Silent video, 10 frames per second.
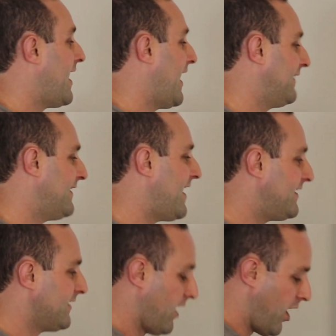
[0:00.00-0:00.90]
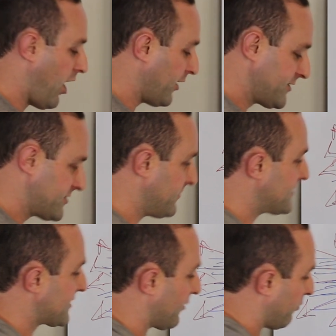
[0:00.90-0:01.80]
And then all you're doing
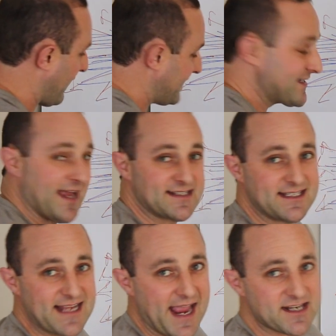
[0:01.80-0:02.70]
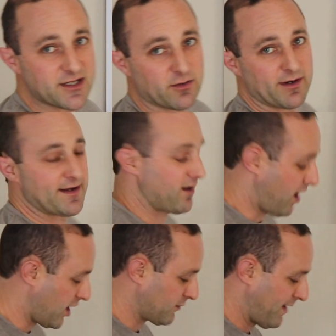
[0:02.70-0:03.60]
is going to run these ads. These ads are going to run on
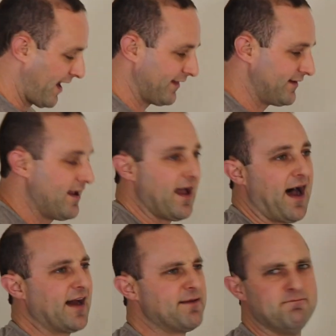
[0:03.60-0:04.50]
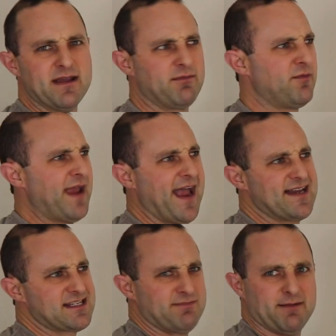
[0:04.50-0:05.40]
autopilot on a minimum
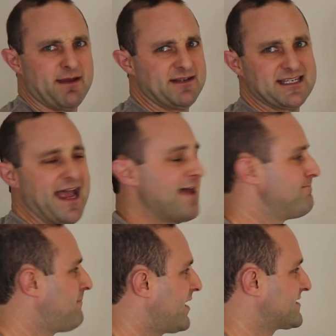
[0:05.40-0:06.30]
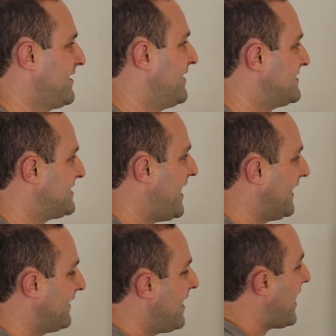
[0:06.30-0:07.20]
ad spend, maybe 10 bucks a
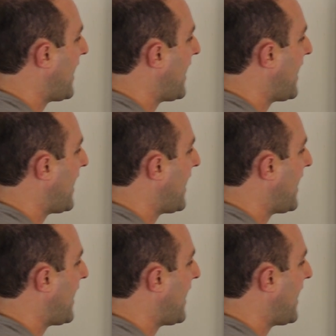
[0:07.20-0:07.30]
day.